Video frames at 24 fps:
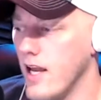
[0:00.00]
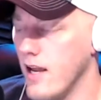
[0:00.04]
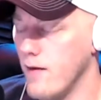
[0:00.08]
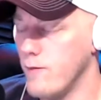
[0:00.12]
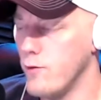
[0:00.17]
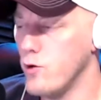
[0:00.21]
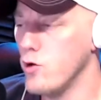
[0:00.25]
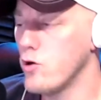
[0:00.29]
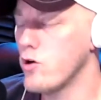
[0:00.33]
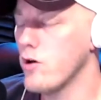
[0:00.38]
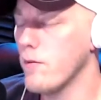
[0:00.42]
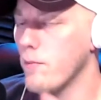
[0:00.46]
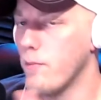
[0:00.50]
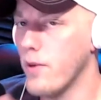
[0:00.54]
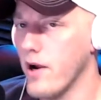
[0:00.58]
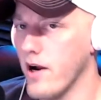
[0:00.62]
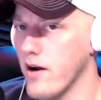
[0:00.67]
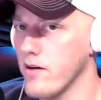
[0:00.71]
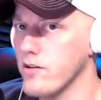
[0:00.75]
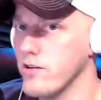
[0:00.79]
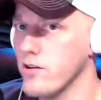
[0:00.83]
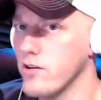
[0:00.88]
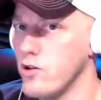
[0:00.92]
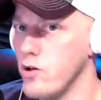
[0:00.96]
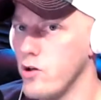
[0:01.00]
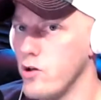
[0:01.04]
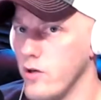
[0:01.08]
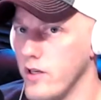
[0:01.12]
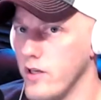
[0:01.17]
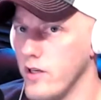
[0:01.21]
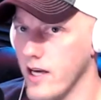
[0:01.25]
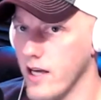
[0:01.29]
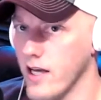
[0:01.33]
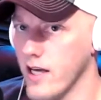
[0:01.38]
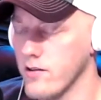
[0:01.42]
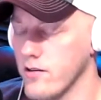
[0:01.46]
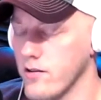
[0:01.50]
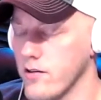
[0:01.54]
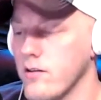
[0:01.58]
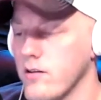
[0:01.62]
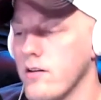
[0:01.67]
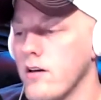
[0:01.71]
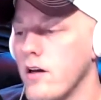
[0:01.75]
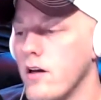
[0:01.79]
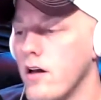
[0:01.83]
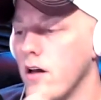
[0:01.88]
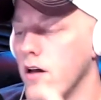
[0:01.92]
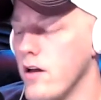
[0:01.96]
If you compare the two together,
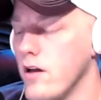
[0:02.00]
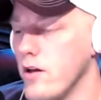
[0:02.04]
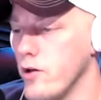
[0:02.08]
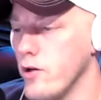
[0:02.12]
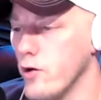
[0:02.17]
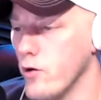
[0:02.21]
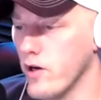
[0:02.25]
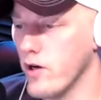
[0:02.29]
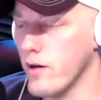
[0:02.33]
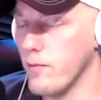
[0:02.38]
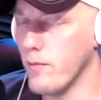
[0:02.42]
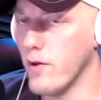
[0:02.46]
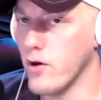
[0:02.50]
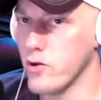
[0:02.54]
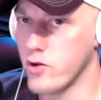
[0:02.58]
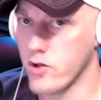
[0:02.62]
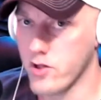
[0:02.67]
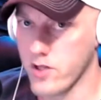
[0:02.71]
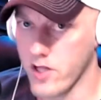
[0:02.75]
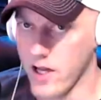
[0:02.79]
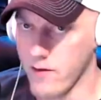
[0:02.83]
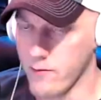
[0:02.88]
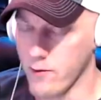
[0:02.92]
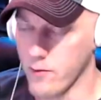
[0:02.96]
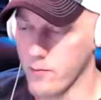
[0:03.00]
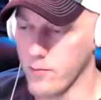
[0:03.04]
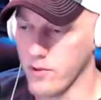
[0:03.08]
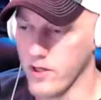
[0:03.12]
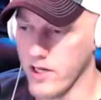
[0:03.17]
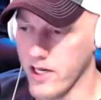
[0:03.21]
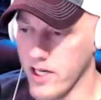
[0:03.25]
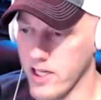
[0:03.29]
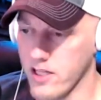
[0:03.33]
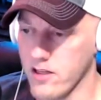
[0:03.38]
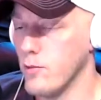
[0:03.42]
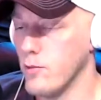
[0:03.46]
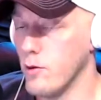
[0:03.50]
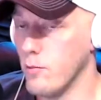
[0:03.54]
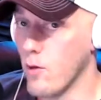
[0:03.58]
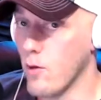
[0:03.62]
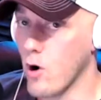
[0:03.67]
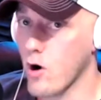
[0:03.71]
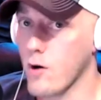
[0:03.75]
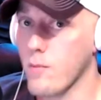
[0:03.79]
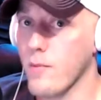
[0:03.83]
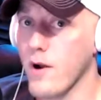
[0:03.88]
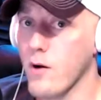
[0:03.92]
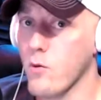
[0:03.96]
you're in a much safer place. But
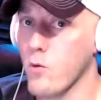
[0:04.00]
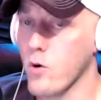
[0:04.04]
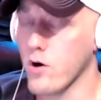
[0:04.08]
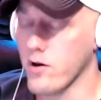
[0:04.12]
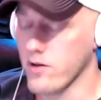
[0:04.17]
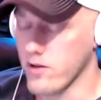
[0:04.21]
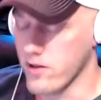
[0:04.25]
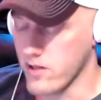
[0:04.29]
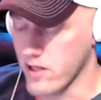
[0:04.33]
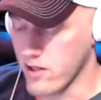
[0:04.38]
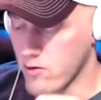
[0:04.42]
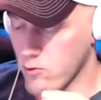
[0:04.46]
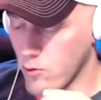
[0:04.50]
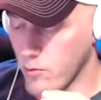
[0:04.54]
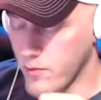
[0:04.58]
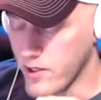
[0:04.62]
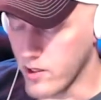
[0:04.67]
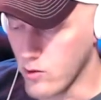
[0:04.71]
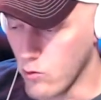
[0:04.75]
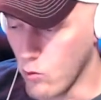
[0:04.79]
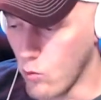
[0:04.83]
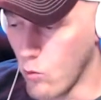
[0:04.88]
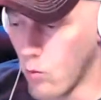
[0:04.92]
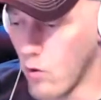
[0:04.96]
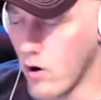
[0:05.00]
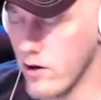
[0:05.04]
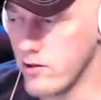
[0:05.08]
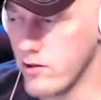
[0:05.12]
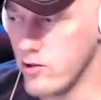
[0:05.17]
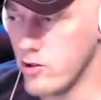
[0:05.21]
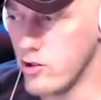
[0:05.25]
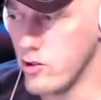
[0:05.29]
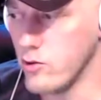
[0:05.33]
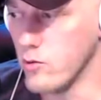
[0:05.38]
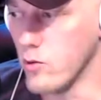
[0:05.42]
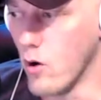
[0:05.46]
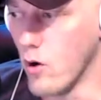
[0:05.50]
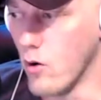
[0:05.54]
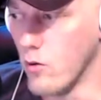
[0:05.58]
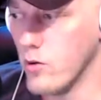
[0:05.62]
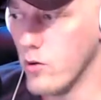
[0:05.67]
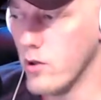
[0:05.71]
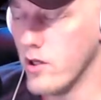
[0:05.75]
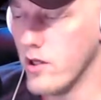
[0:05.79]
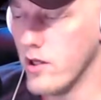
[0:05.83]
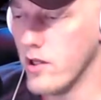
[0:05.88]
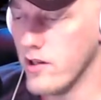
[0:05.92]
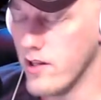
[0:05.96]
mark my words, this will be the one duo
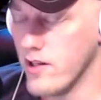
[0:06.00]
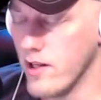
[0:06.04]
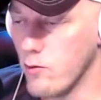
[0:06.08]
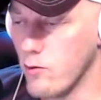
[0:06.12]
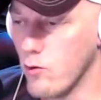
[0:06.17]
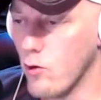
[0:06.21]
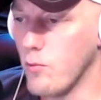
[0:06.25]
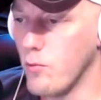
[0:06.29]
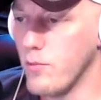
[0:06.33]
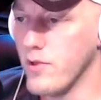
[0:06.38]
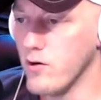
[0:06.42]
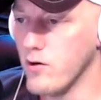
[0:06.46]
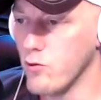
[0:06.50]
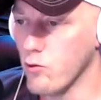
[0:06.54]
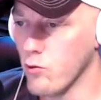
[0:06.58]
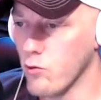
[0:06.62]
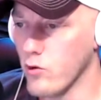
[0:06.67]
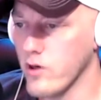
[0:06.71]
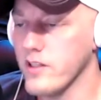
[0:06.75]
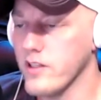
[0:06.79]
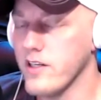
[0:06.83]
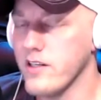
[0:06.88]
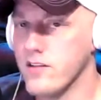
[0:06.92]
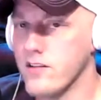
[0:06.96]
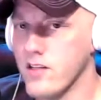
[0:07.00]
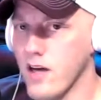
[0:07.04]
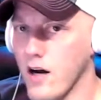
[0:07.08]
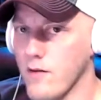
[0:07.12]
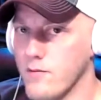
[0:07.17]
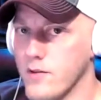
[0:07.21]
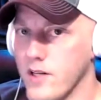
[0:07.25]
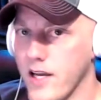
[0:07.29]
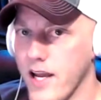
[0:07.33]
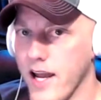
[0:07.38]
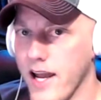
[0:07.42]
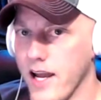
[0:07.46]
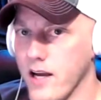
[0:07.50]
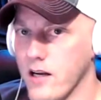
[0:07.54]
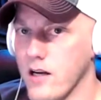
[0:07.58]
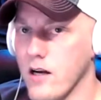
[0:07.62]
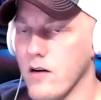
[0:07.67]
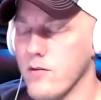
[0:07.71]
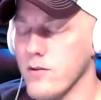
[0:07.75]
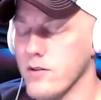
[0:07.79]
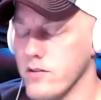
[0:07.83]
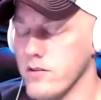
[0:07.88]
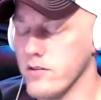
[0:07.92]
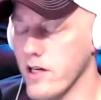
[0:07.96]
that will be really tough to
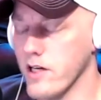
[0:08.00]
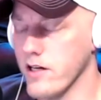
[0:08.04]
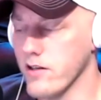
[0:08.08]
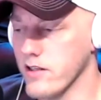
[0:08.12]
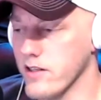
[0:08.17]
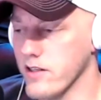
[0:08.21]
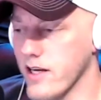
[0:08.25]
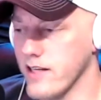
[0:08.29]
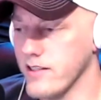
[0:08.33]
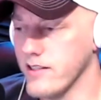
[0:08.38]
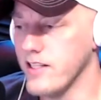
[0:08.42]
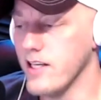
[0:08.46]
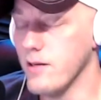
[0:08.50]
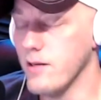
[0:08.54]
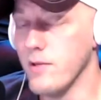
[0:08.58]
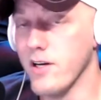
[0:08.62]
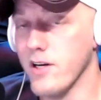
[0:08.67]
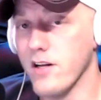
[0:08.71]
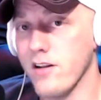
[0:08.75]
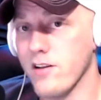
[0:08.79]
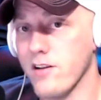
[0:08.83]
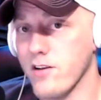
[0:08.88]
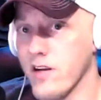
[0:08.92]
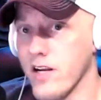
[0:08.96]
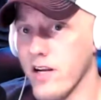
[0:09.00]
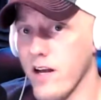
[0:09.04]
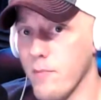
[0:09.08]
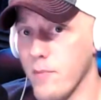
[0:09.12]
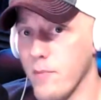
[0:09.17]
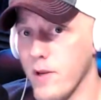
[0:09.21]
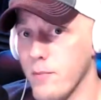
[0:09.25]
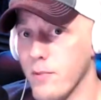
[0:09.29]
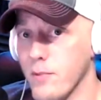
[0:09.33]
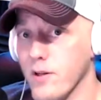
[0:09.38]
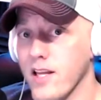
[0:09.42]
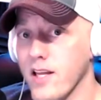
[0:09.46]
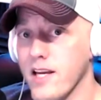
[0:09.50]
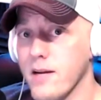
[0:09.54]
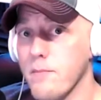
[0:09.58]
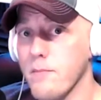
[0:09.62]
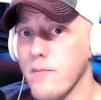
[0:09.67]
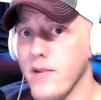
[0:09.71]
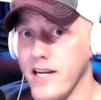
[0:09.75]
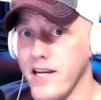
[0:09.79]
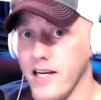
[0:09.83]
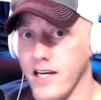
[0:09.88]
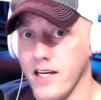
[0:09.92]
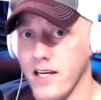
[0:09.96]
handcuff in 2019 because you're going to have people like
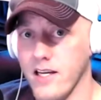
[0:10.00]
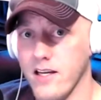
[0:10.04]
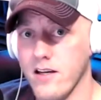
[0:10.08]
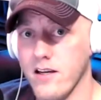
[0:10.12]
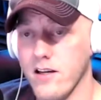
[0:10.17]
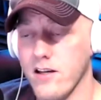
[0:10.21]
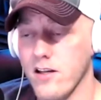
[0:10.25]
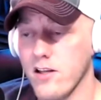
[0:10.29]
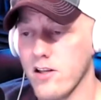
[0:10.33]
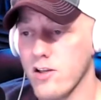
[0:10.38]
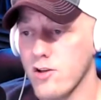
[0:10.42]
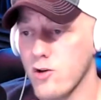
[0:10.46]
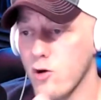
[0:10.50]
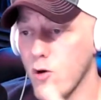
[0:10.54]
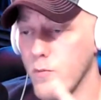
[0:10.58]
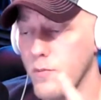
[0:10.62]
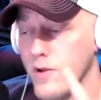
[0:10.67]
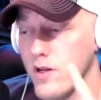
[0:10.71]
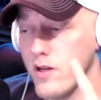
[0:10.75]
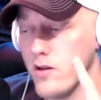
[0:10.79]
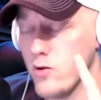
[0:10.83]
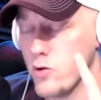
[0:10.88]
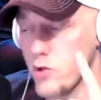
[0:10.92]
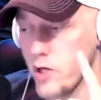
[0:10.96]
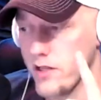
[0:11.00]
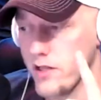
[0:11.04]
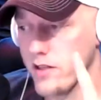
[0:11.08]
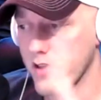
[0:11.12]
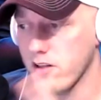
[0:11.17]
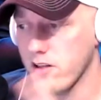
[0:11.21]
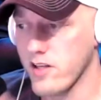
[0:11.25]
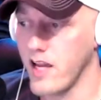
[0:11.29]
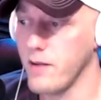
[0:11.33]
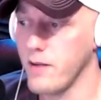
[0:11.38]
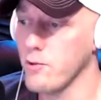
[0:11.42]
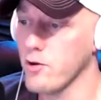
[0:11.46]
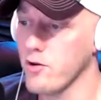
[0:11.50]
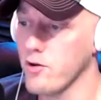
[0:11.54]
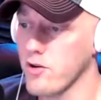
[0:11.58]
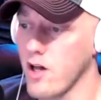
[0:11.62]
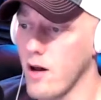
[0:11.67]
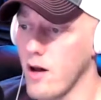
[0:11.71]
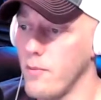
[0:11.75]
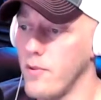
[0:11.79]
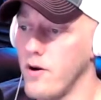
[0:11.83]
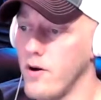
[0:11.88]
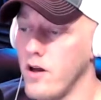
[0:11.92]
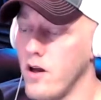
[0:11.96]
me scooping Jaylen Samuels
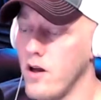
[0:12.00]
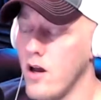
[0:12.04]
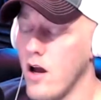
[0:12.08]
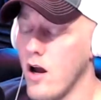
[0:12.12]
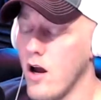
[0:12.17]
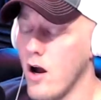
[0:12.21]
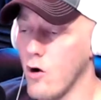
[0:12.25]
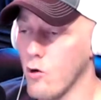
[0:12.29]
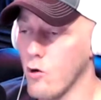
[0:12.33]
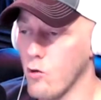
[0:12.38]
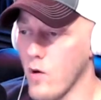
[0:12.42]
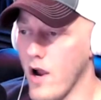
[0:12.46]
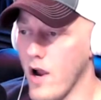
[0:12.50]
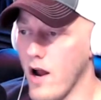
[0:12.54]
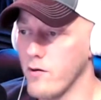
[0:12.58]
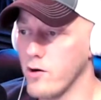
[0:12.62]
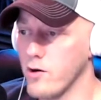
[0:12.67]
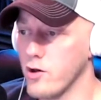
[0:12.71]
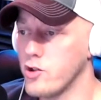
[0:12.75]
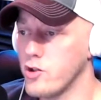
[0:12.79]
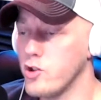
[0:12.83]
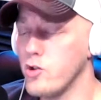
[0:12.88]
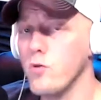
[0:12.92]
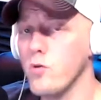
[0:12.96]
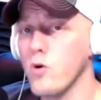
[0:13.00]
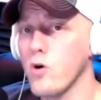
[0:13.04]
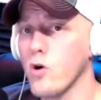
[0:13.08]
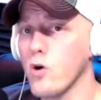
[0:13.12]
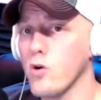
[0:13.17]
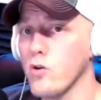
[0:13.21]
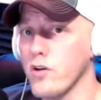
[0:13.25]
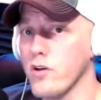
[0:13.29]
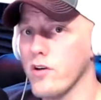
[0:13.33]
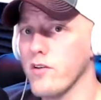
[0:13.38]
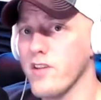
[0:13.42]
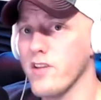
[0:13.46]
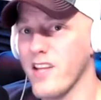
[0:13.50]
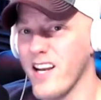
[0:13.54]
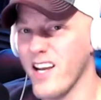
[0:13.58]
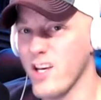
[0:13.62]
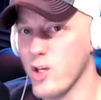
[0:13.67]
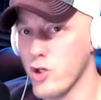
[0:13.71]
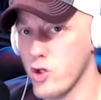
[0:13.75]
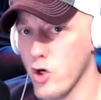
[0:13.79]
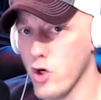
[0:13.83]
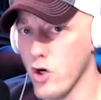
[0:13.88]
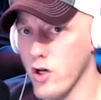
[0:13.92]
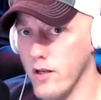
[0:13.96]
up a round or two earlier than I
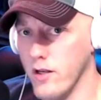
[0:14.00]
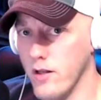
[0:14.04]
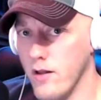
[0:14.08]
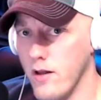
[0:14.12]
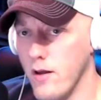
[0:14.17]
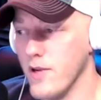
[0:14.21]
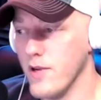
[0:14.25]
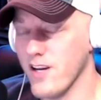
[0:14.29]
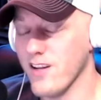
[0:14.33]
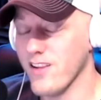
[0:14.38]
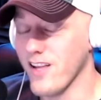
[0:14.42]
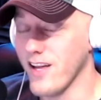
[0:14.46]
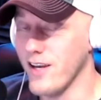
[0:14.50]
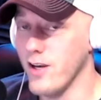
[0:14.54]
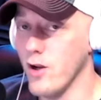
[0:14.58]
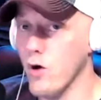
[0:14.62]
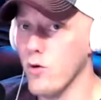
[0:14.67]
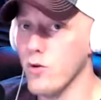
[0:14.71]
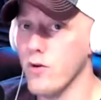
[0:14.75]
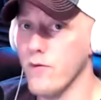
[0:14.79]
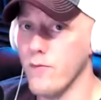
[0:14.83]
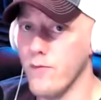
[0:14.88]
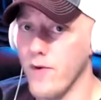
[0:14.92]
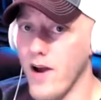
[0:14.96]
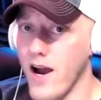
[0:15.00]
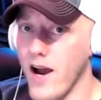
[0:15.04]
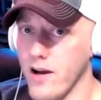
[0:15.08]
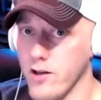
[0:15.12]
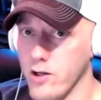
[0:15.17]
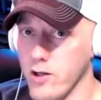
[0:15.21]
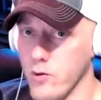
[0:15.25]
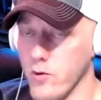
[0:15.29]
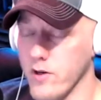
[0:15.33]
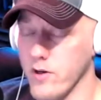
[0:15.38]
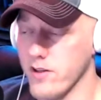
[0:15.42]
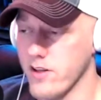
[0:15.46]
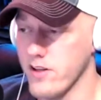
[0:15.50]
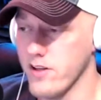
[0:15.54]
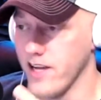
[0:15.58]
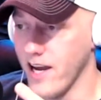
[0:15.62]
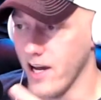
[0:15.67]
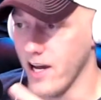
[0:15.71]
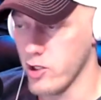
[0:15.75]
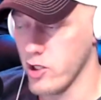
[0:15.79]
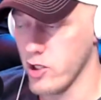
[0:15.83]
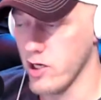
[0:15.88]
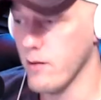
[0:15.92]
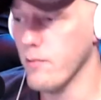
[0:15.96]
should because I know the value in
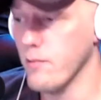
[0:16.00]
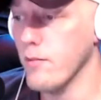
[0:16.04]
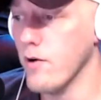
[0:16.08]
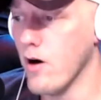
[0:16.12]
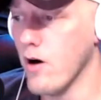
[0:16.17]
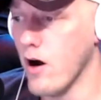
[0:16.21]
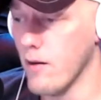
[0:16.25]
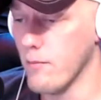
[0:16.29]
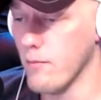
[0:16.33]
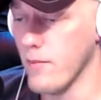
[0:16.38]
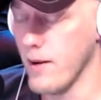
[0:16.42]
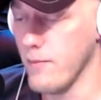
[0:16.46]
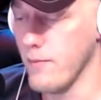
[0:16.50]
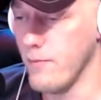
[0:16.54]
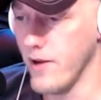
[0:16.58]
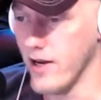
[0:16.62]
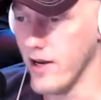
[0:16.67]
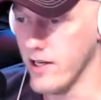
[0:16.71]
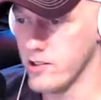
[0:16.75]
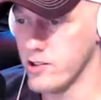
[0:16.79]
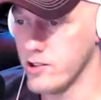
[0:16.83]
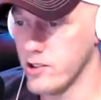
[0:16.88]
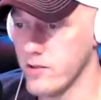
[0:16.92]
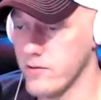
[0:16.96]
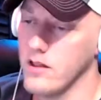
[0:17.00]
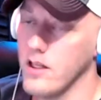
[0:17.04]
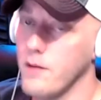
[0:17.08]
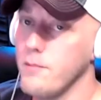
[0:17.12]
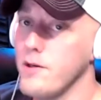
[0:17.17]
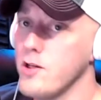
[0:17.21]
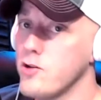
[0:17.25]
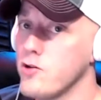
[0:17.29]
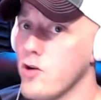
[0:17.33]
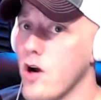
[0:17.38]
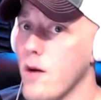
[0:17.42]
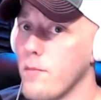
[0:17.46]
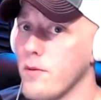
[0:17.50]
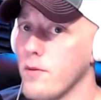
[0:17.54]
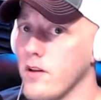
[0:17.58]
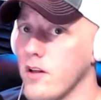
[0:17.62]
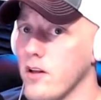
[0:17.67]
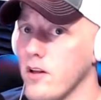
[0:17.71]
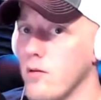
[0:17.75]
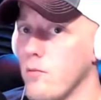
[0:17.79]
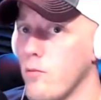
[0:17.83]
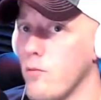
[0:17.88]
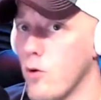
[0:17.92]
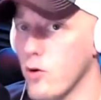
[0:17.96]
stashing him on my bench. Let me drop a
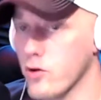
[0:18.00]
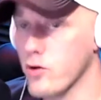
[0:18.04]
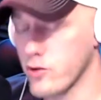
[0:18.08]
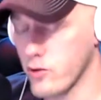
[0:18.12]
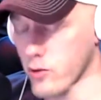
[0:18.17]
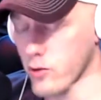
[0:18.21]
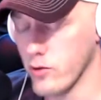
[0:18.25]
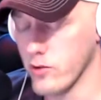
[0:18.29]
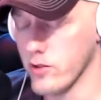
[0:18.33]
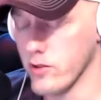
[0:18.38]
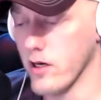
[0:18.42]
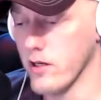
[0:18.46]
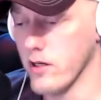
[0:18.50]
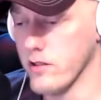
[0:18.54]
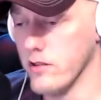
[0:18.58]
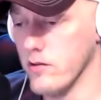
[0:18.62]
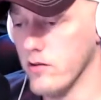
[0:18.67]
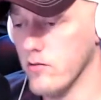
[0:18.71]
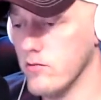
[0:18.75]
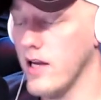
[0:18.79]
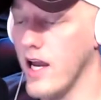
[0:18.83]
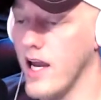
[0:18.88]
little more truth on you.